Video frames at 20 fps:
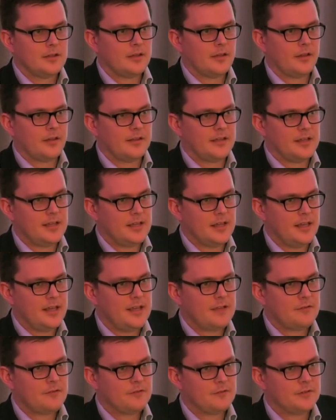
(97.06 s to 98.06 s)

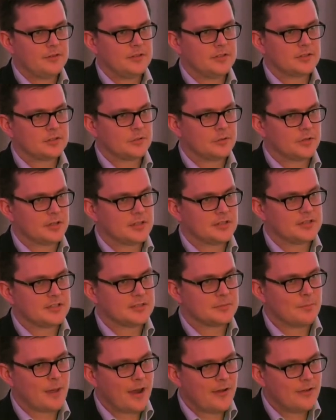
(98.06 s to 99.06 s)
If the surrogate
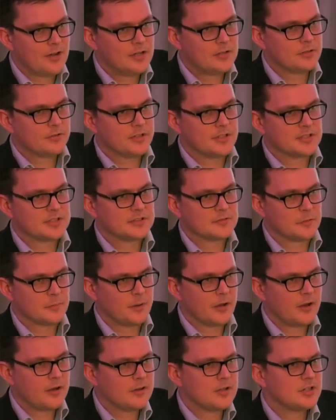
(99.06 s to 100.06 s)
is married or in a civil
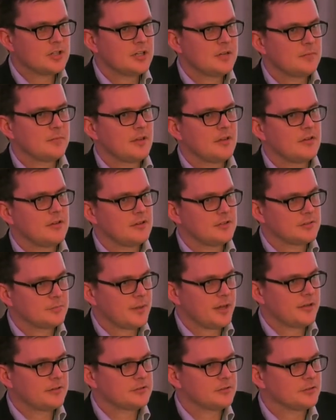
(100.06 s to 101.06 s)
partnership, then her
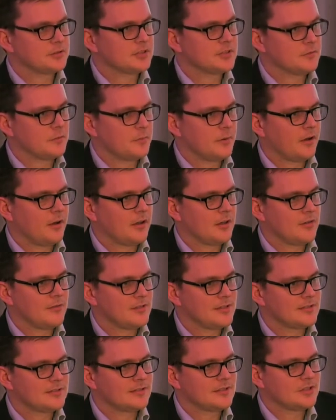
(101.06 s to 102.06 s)
spouse or civil
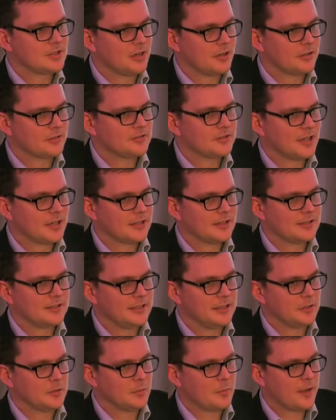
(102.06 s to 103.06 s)
partner is the child's second
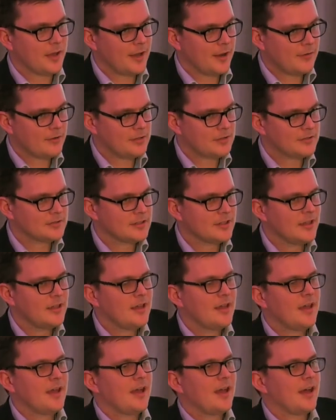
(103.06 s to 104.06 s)
legal parent,
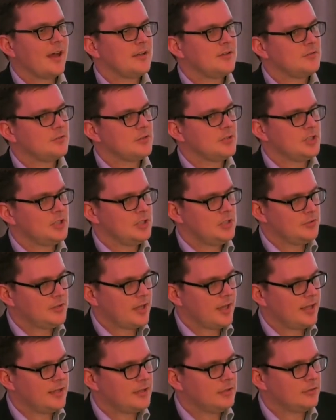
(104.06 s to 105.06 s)
and under
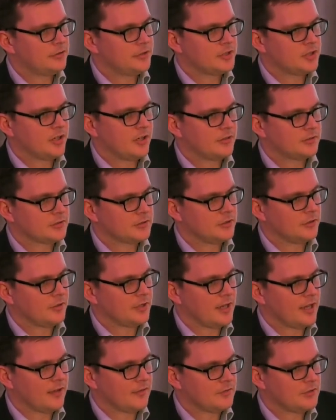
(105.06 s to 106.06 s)
UK law, a child can
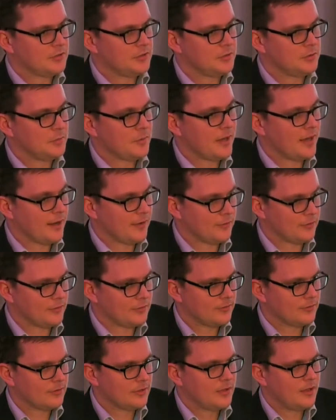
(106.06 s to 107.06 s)
only have two
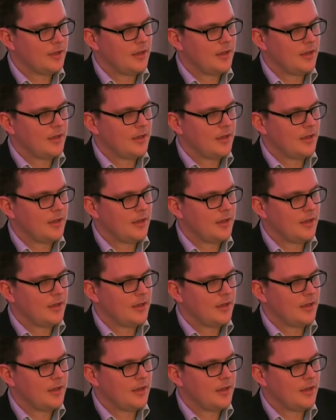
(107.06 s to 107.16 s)
parents.